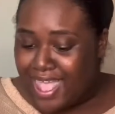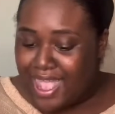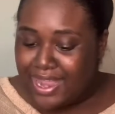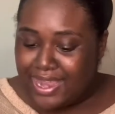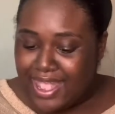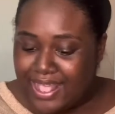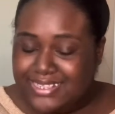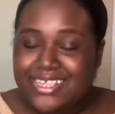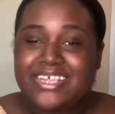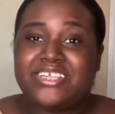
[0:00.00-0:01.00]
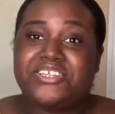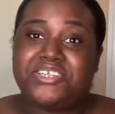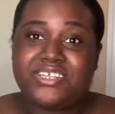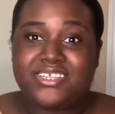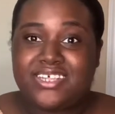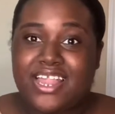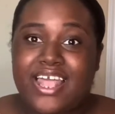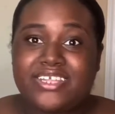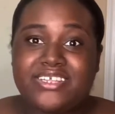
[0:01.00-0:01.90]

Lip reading: Next is jeans collection.